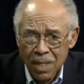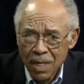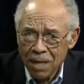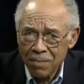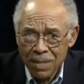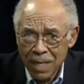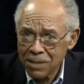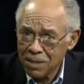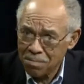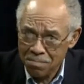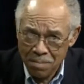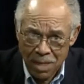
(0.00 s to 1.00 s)
I mean, that's
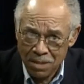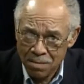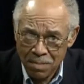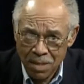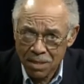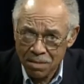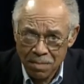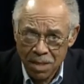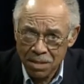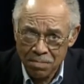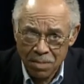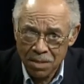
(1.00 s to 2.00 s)
a major, major,
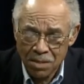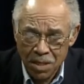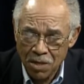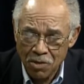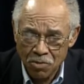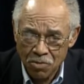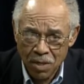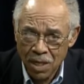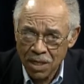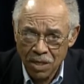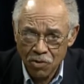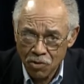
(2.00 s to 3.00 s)
major, major issue.
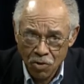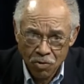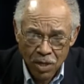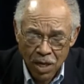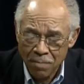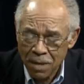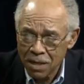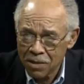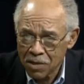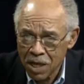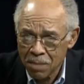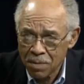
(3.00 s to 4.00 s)
As you know, I made a
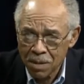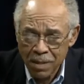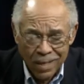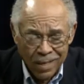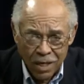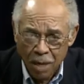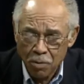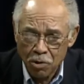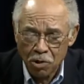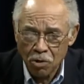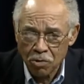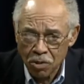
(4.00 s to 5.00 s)
statement a couple of
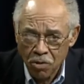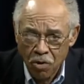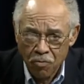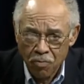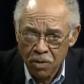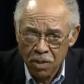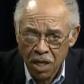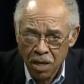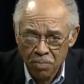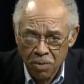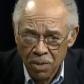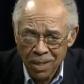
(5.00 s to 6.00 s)
shows ago from the
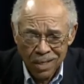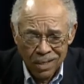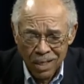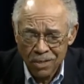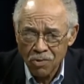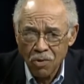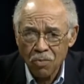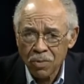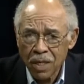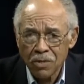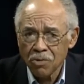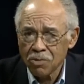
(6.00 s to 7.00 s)
standpoint, there's no
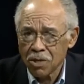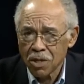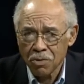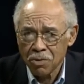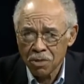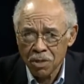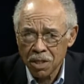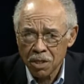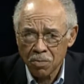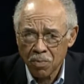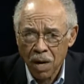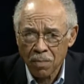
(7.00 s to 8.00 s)
there's no solution to
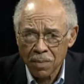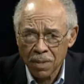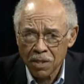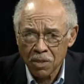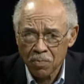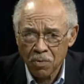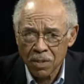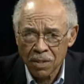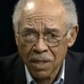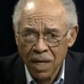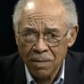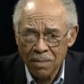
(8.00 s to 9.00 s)
this problem at this point in
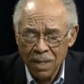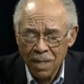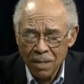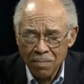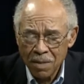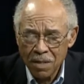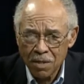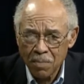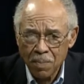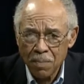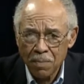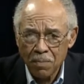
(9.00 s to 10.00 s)
time because the
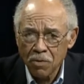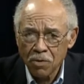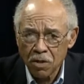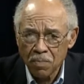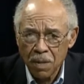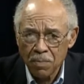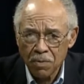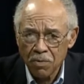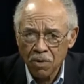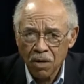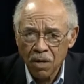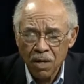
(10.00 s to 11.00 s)
people, most of the people
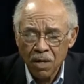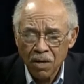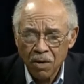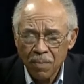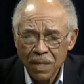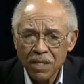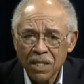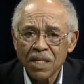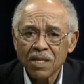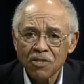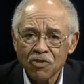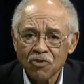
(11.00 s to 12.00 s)
who are, are
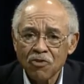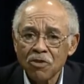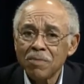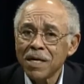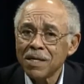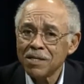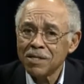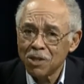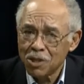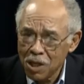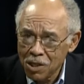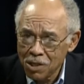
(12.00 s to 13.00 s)
basically concerned making the
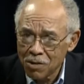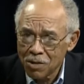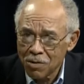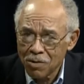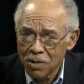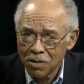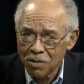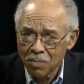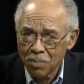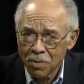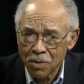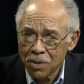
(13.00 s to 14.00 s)
decision on the whole issue of
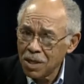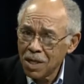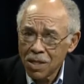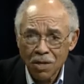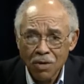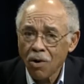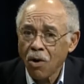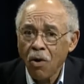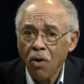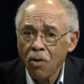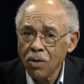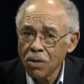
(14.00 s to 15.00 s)
PERS, they're
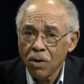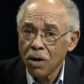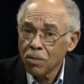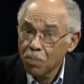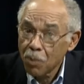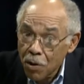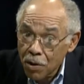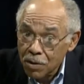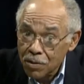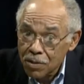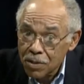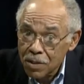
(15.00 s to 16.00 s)
all on
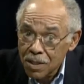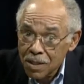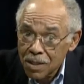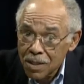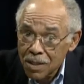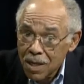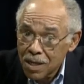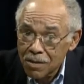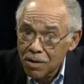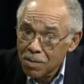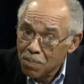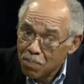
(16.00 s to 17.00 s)
PERS. And it's
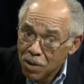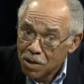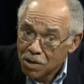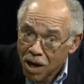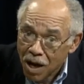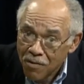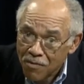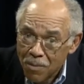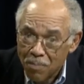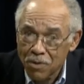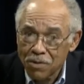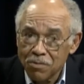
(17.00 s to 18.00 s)
going to be pretty tough for
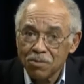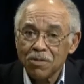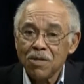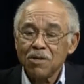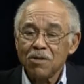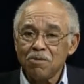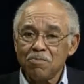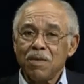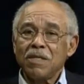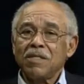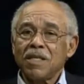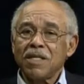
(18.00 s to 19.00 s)
persons who
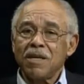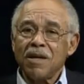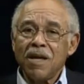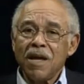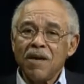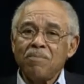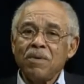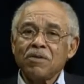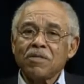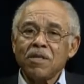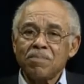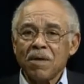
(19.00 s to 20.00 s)
basically have
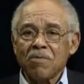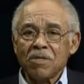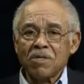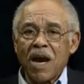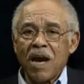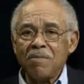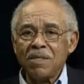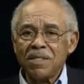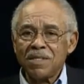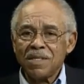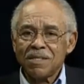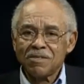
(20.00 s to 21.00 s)
built up their retirement
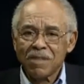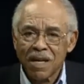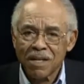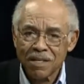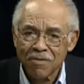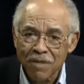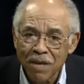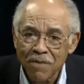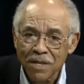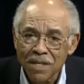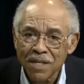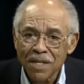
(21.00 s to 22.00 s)
and their standard of
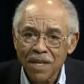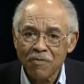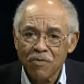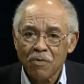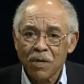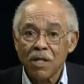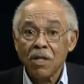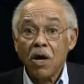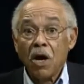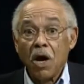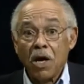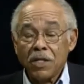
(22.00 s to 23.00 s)
living, if you will,
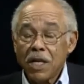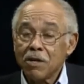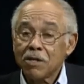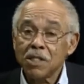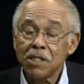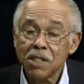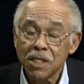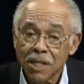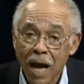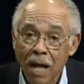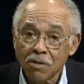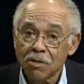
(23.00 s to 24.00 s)
on their existing
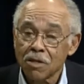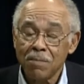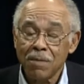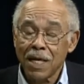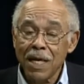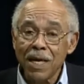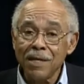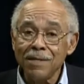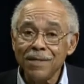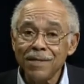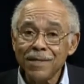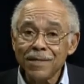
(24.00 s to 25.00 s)
dollars coming in
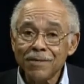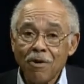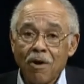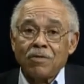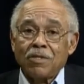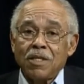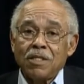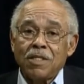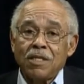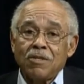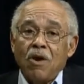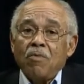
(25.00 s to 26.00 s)
to all of a sudden
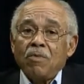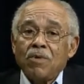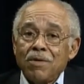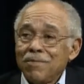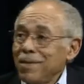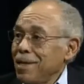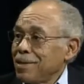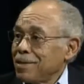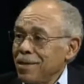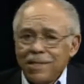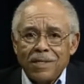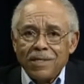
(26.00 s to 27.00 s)
say, no, we want a
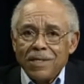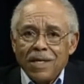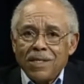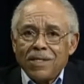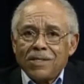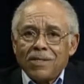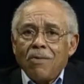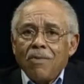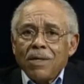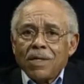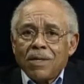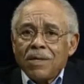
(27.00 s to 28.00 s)
reduction. It just, it just don't
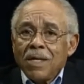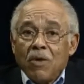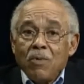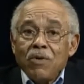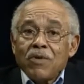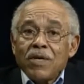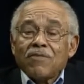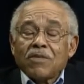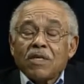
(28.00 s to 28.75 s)
work there. We're going to have to